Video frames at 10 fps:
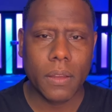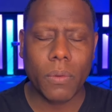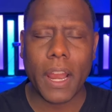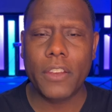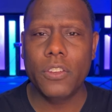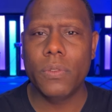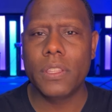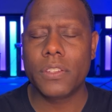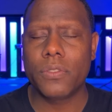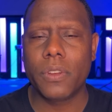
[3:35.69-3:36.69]
What I knew
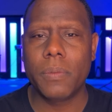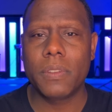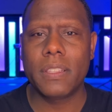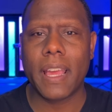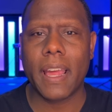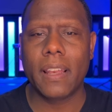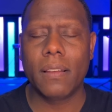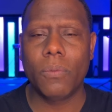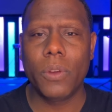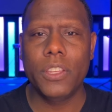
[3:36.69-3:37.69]
in this dream is that
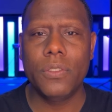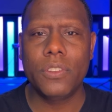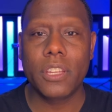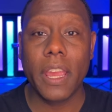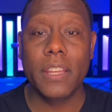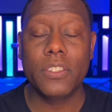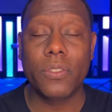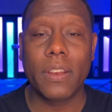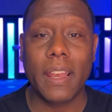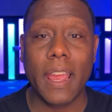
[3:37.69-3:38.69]
when you changed
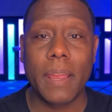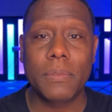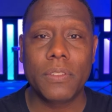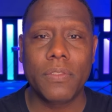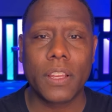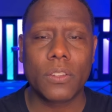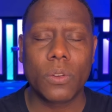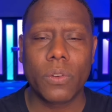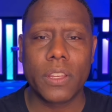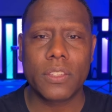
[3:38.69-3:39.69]
your name to
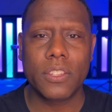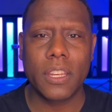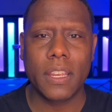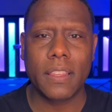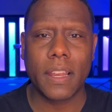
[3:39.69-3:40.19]
Victorious G,